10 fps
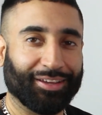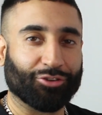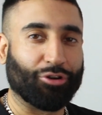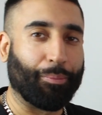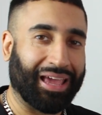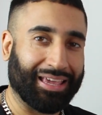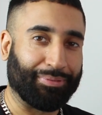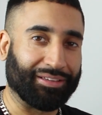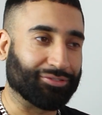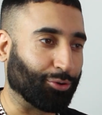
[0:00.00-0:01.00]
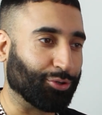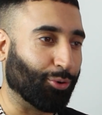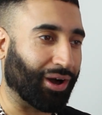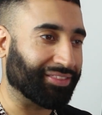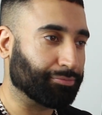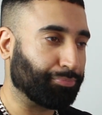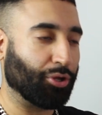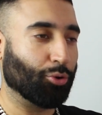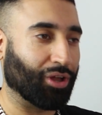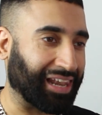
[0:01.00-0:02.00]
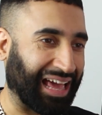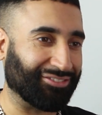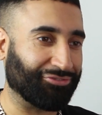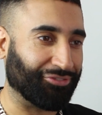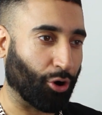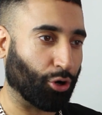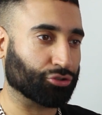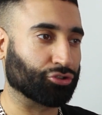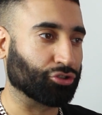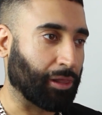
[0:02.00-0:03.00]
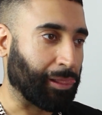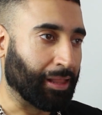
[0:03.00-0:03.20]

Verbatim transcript: You're a baby. So you are this pure life force,